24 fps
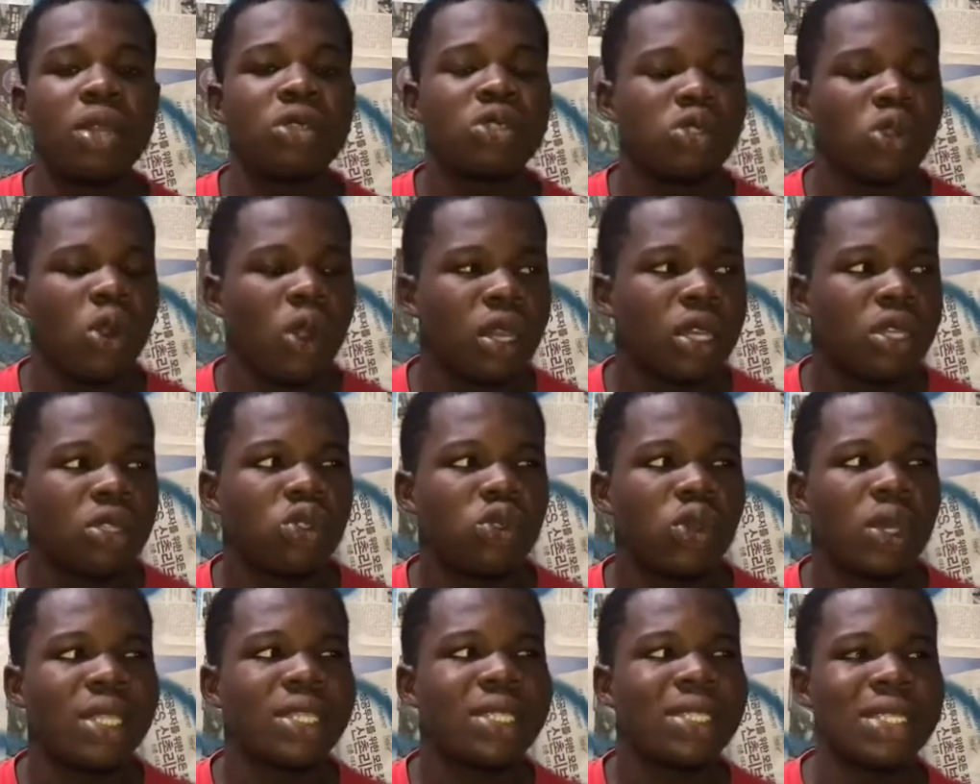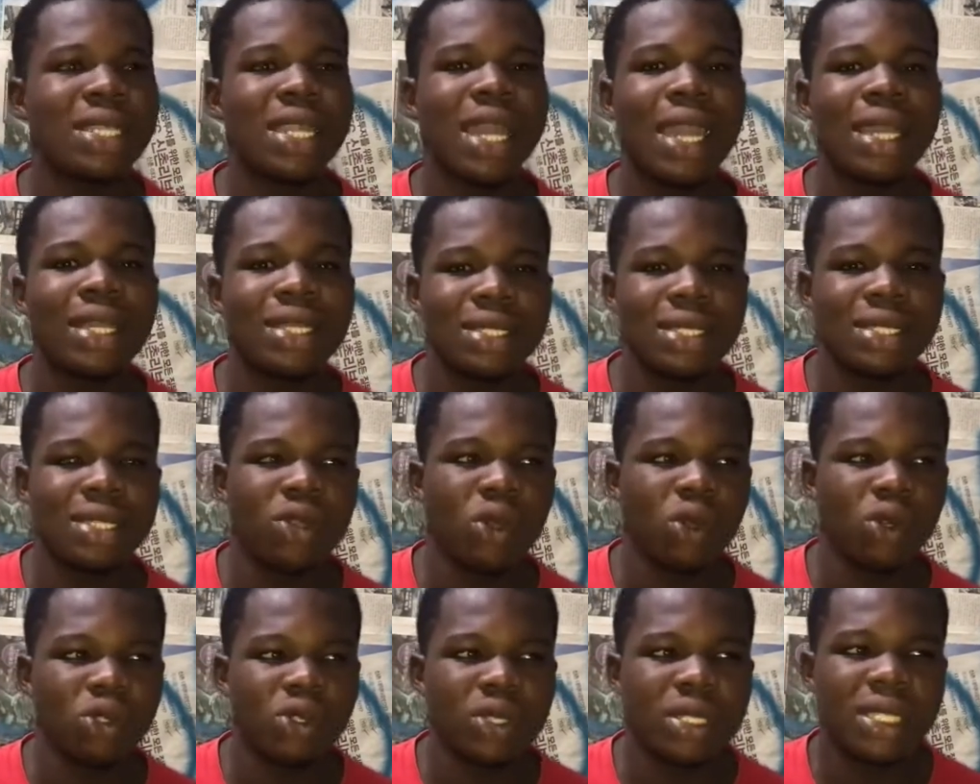song in 2019
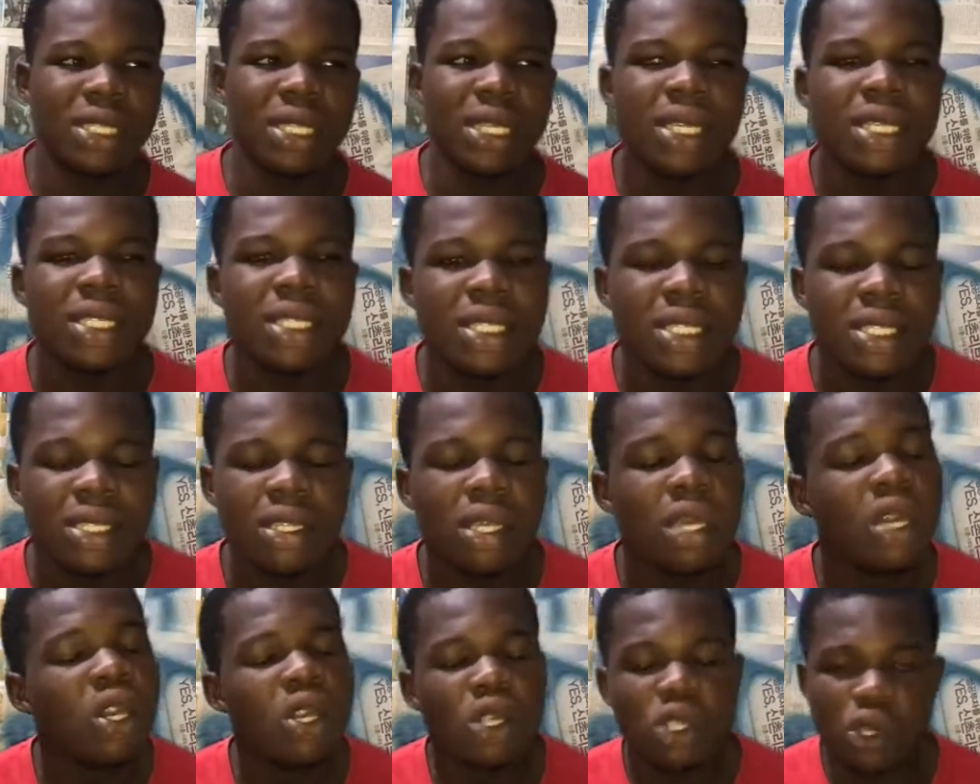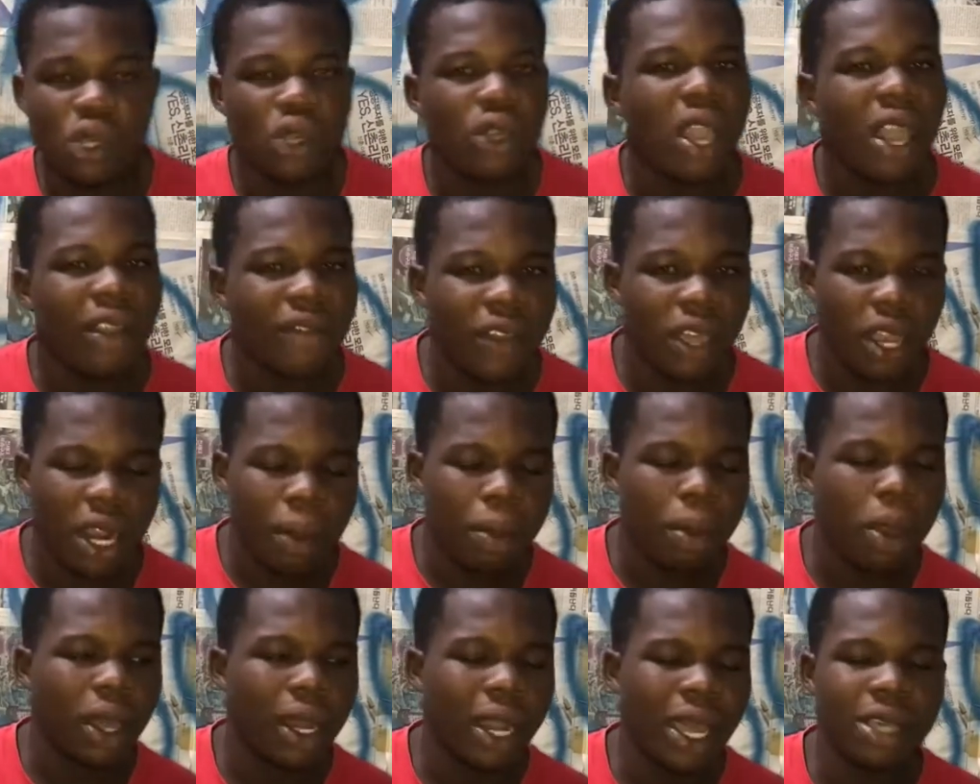or 2018, so you have heard
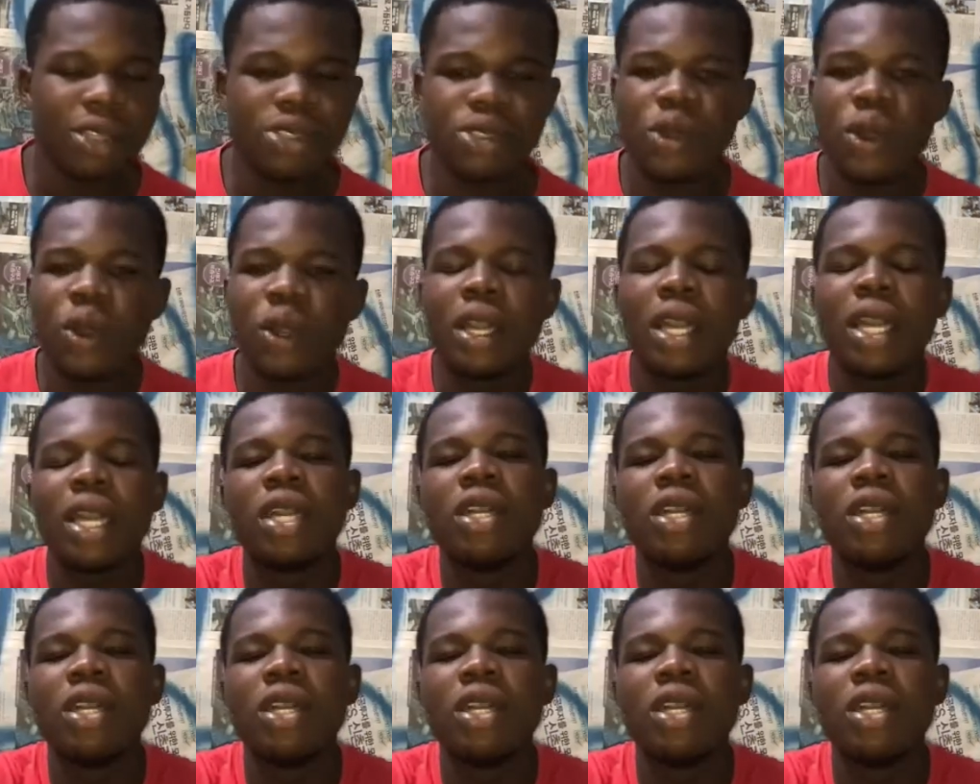about that song.